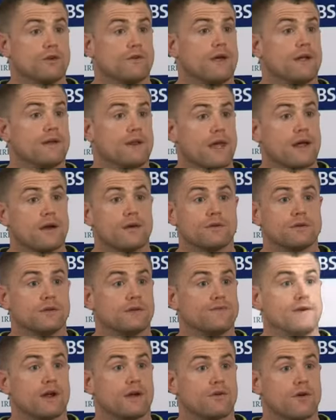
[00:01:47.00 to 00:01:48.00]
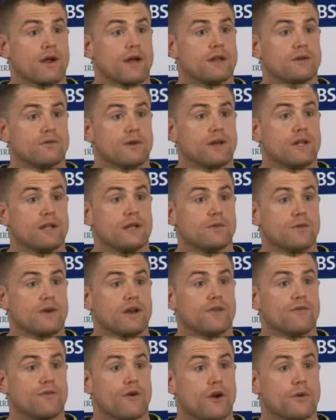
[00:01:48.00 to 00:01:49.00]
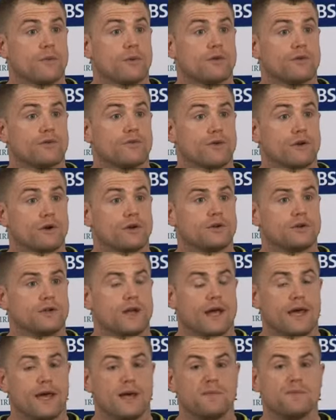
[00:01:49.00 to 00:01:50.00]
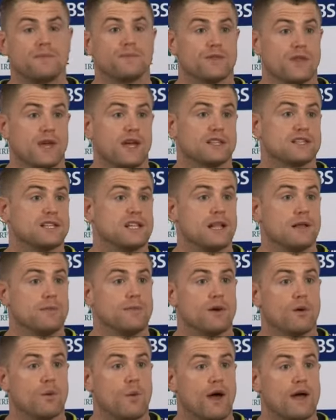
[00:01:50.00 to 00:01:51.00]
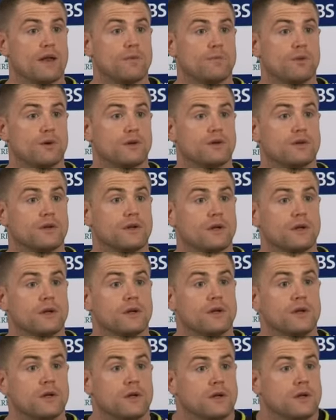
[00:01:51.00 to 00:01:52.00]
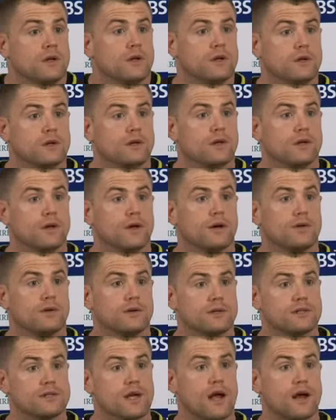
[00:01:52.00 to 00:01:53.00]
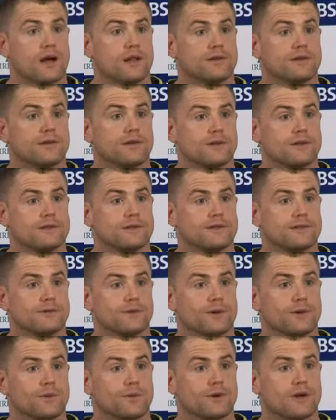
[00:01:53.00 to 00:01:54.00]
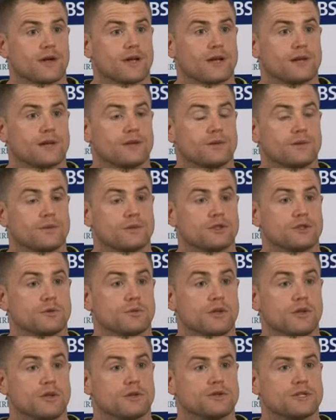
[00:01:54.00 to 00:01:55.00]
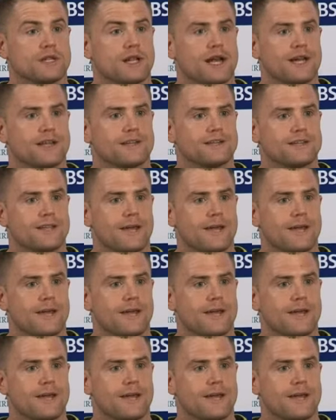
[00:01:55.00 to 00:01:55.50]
around there, it felt great. Really, really firm on the foot. Yeah, it's a little bit wet, but you know, it's Ireland. We should be used to that.